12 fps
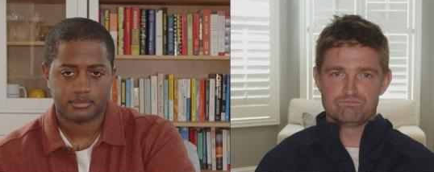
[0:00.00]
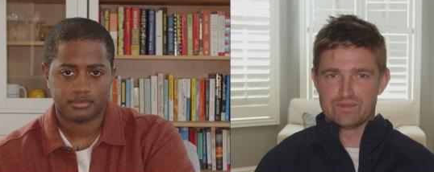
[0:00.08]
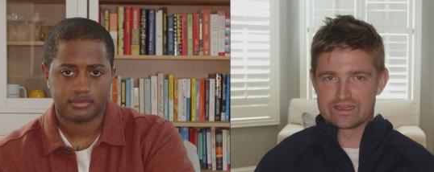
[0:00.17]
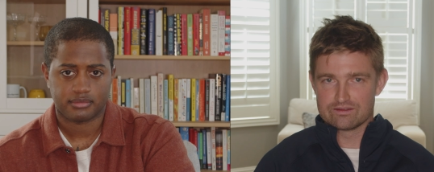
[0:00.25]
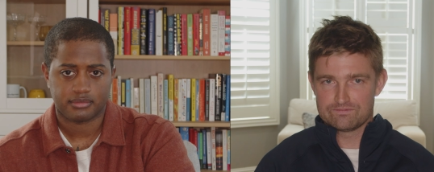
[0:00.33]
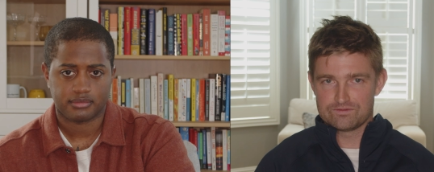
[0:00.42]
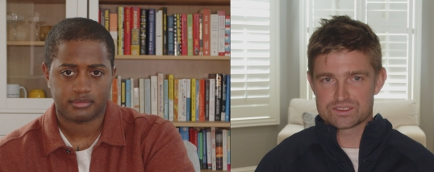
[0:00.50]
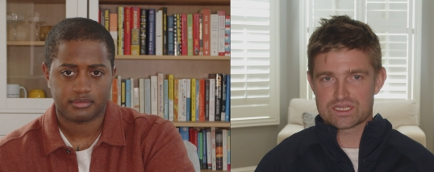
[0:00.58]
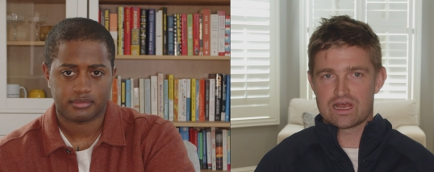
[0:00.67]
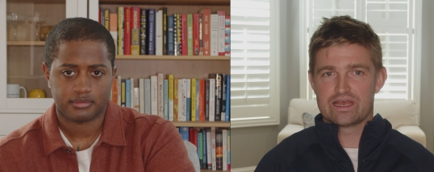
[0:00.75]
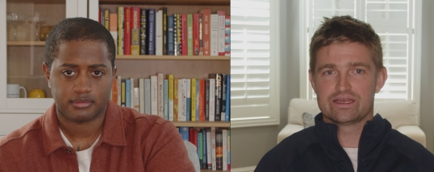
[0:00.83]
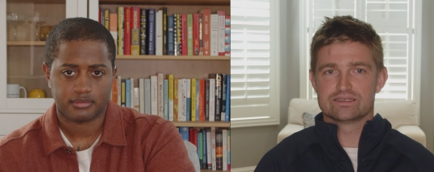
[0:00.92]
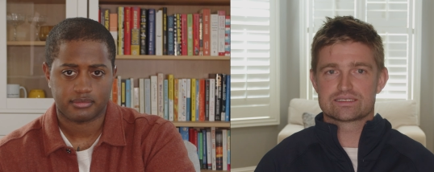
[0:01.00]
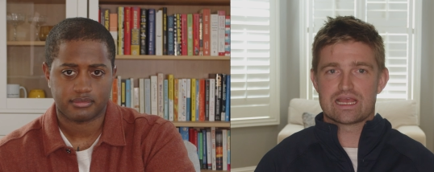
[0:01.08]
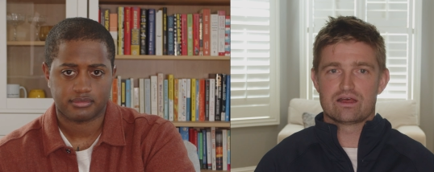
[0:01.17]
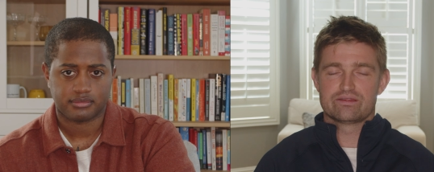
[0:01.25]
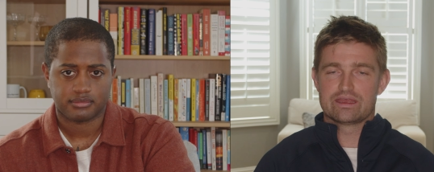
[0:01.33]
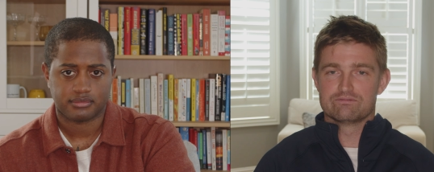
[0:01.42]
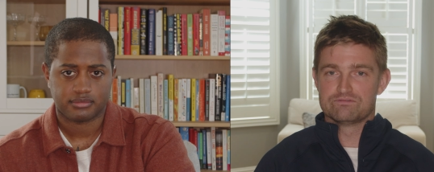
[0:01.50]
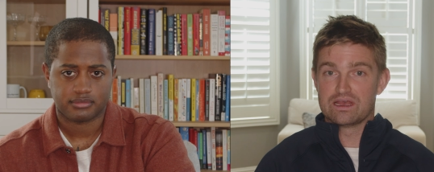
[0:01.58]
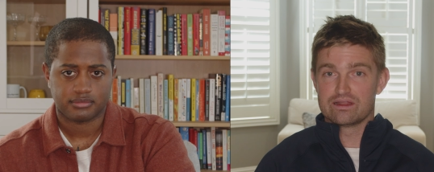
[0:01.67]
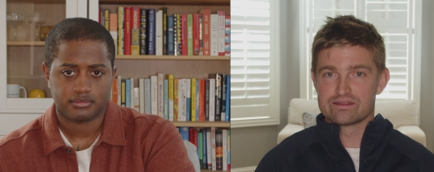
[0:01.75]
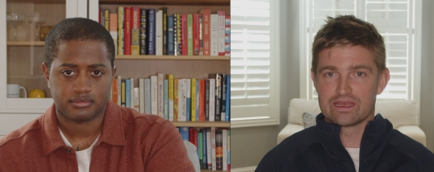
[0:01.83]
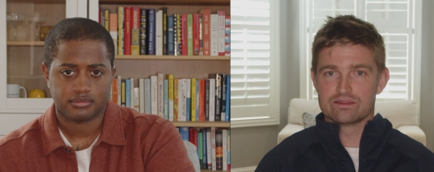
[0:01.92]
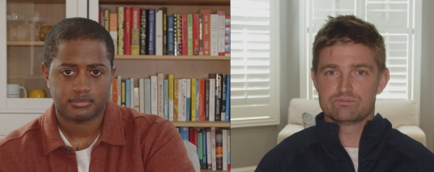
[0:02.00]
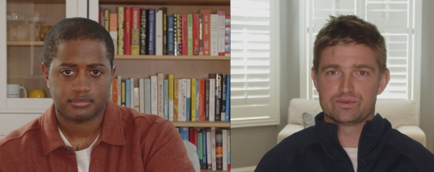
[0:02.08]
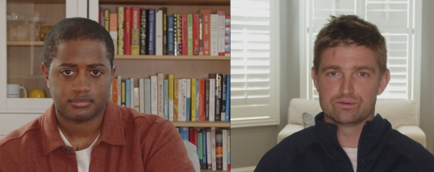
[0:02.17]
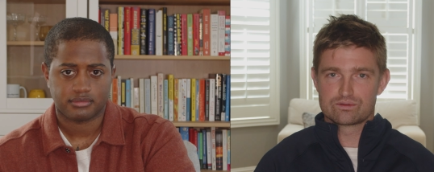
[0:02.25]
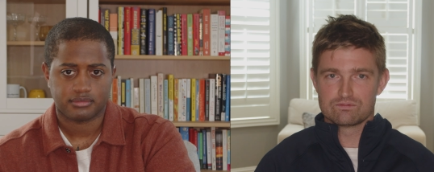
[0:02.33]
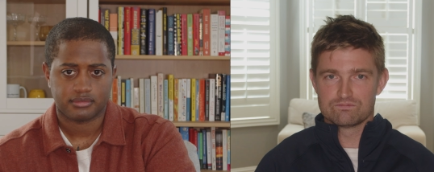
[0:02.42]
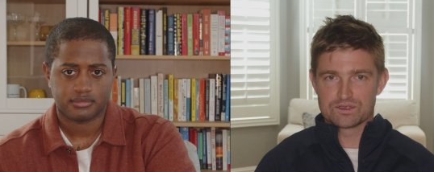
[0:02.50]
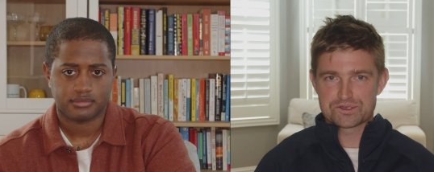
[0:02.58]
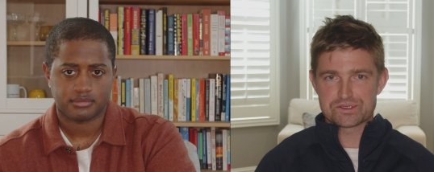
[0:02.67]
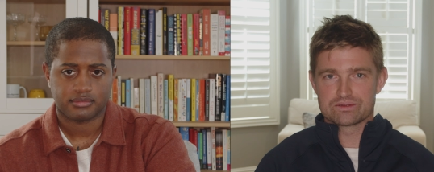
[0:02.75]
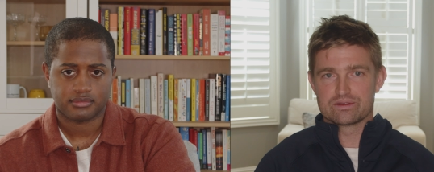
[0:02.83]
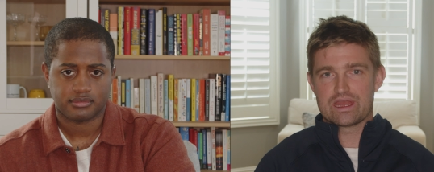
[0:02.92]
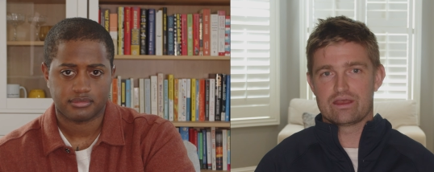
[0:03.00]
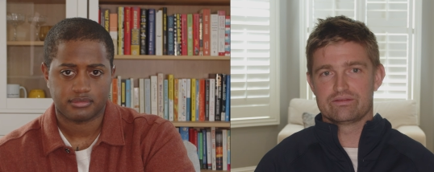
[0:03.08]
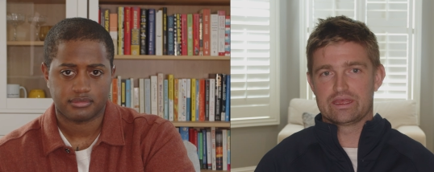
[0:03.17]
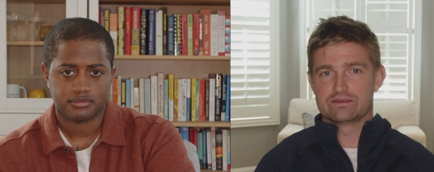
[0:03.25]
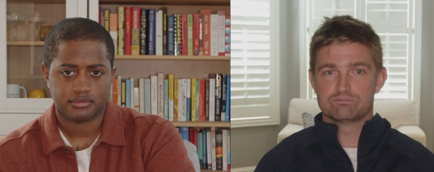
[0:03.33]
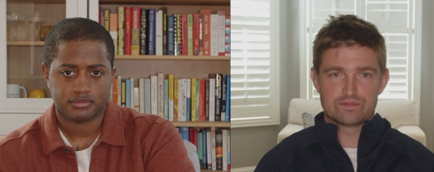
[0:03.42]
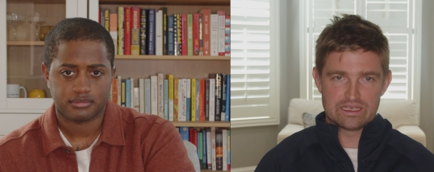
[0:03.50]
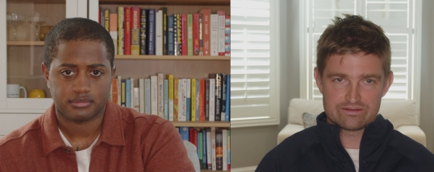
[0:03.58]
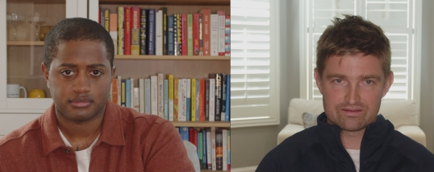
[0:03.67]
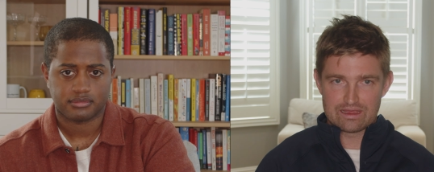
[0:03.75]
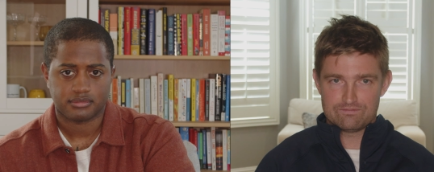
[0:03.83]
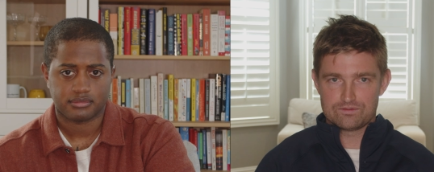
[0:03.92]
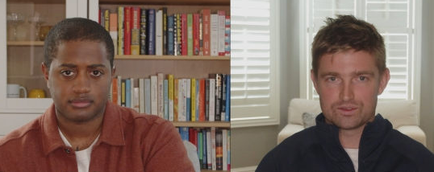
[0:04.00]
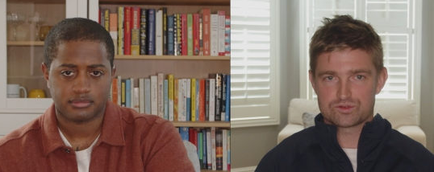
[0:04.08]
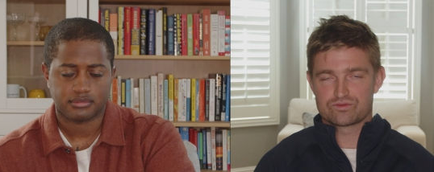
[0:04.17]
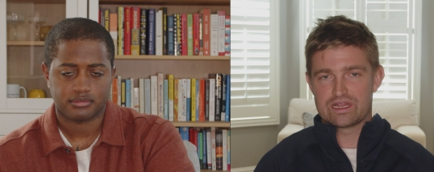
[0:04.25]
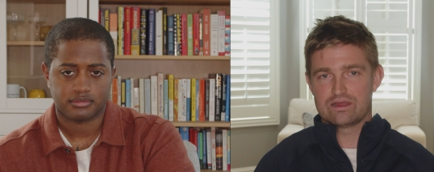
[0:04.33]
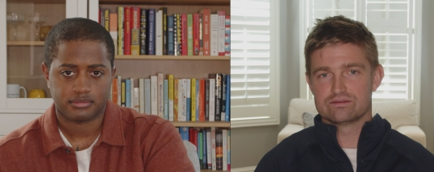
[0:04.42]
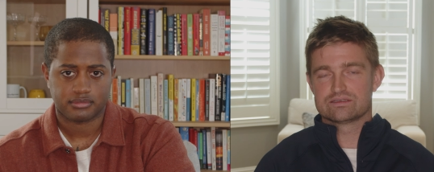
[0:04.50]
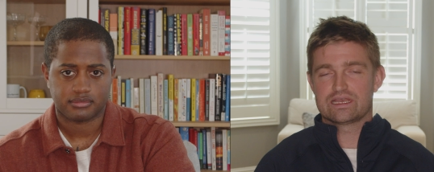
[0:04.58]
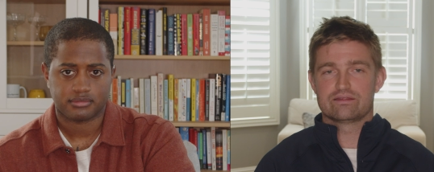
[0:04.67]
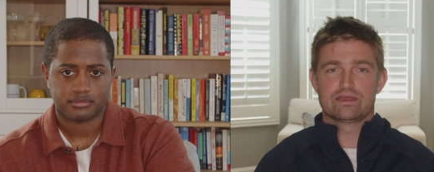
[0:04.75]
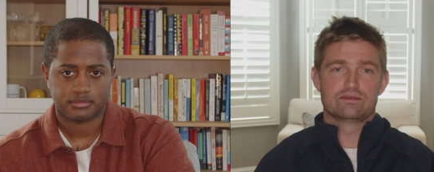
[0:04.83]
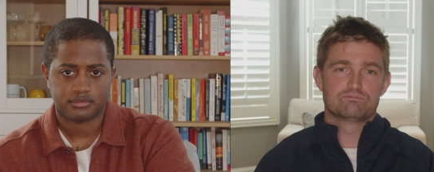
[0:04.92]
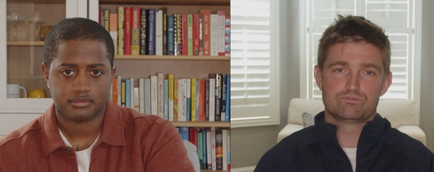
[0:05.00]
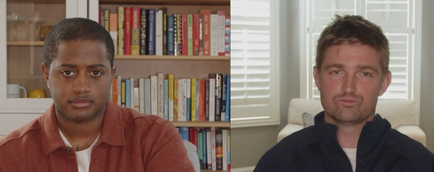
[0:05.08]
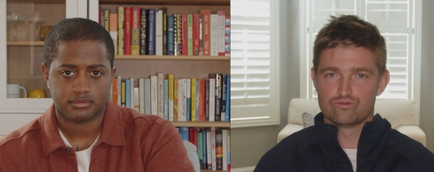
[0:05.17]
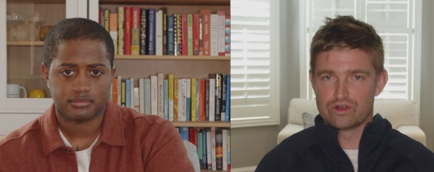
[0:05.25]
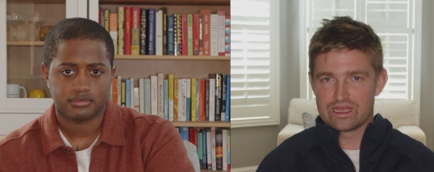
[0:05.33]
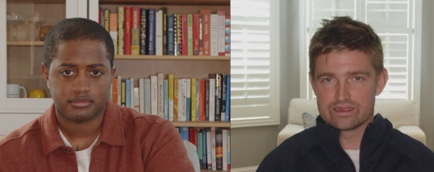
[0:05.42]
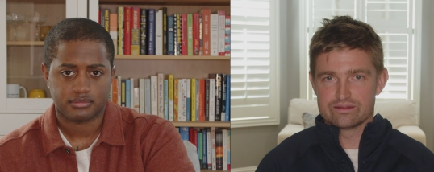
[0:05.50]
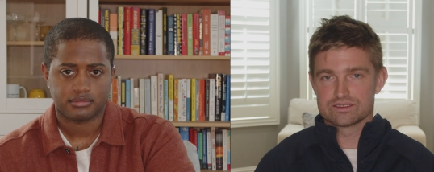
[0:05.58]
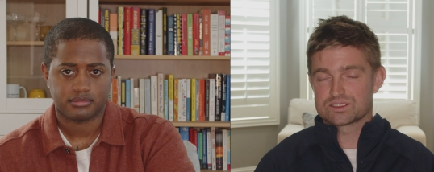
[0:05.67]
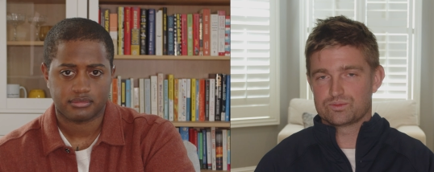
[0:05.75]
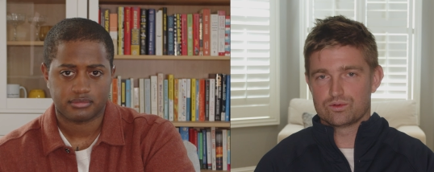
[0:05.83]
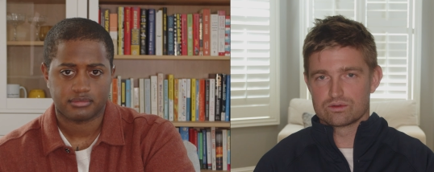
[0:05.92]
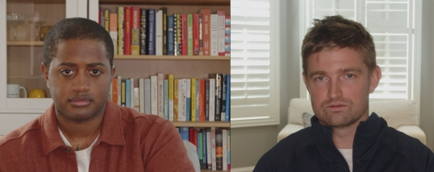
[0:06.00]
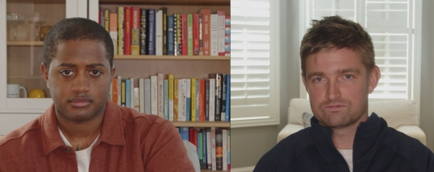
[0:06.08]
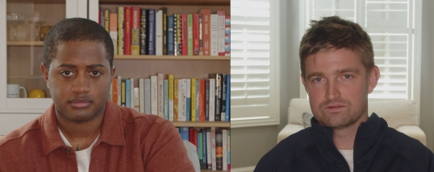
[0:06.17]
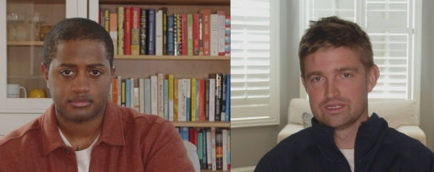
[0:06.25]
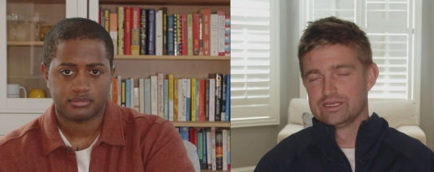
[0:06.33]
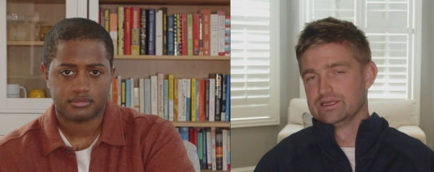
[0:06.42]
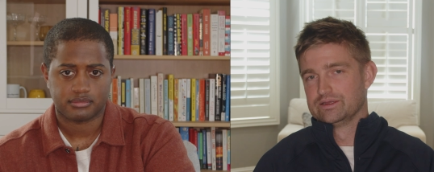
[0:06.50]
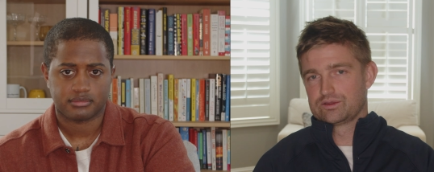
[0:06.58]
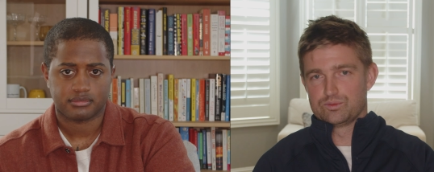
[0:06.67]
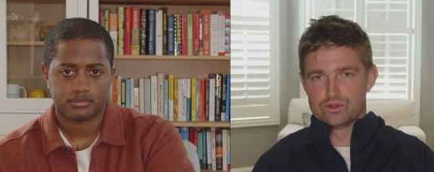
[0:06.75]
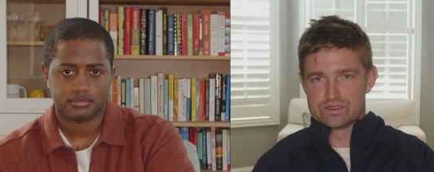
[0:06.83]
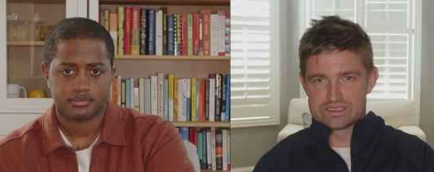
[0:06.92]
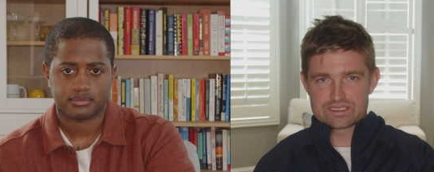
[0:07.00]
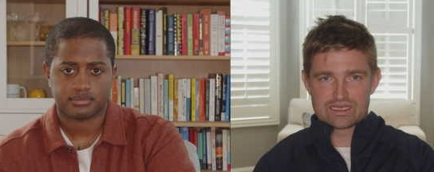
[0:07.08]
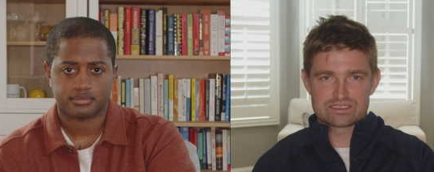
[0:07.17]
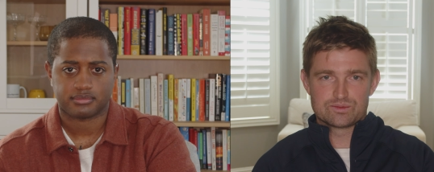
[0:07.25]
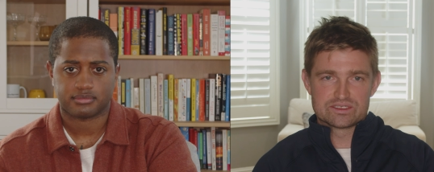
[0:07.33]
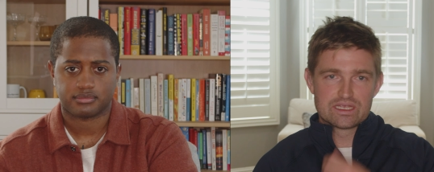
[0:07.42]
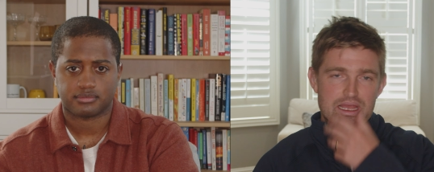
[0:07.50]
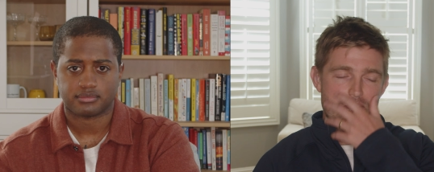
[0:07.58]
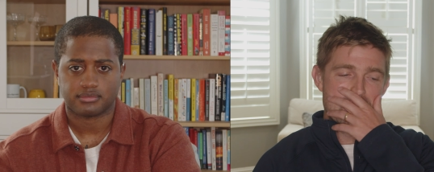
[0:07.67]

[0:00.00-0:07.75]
Speaker 1: make their first hires, how they validate, build conviction, how they get to that first round, how they rally the support of communities, customers,